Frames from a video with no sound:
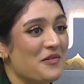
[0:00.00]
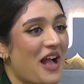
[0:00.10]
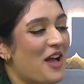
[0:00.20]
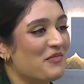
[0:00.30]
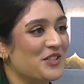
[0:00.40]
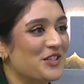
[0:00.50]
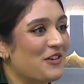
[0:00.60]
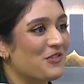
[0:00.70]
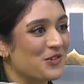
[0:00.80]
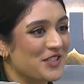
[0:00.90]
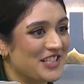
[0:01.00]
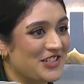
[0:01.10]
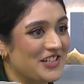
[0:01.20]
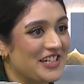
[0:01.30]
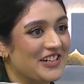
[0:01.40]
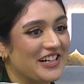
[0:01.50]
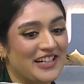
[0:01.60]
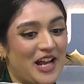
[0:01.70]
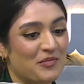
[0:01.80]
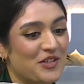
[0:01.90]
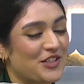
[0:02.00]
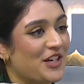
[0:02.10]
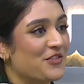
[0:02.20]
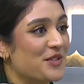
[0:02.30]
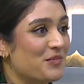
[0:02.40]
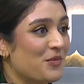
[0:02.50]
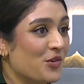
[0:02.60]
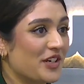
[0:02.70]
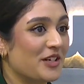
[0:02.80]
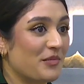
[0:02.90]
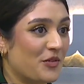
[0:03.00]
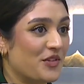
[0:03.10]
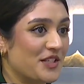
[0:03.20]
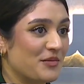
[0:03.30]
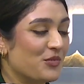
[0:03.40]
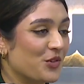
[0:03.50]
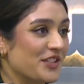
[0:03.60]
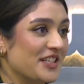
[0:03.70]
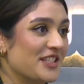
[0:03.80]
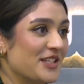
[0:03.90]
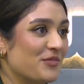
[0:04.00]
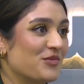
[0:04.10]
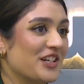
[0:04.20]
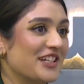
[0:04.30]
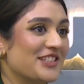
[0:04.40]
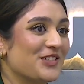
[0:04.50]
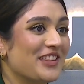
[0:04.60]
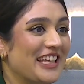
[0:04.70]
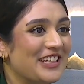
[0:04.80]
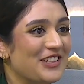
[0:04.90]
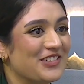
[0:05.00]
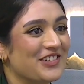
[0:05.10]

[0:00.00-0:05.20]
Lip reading: Happy to have hosted you here and happy to have spoken about this important subject. So thank you.